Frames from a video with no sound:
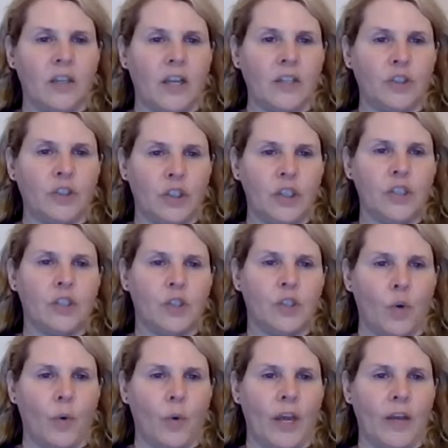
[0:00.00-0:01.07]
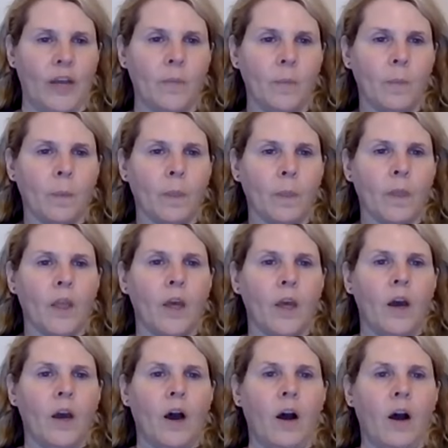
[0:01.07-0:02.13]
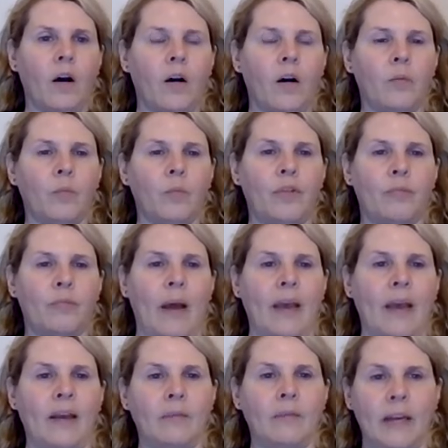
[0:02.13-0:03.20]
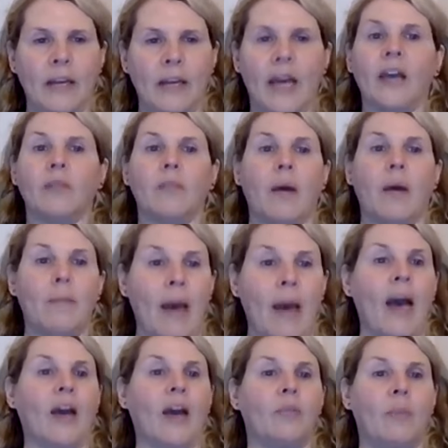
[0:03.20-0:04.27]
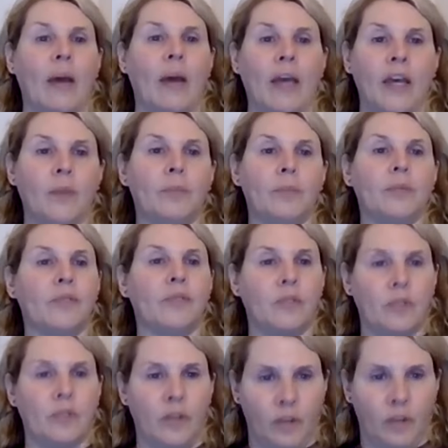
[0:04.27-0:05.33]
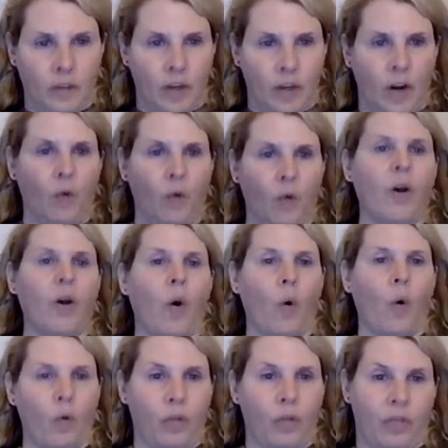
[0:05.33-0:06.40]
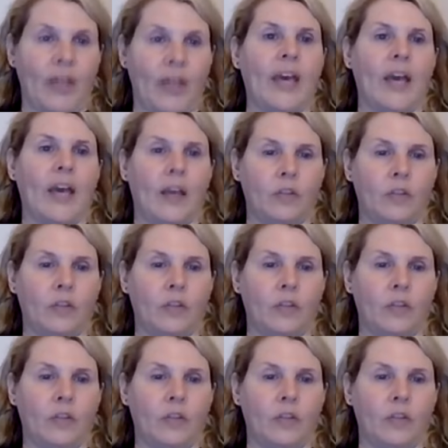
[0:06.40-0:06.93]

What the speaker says: that she's doing. with my neck, my back, my hips, the whole thing.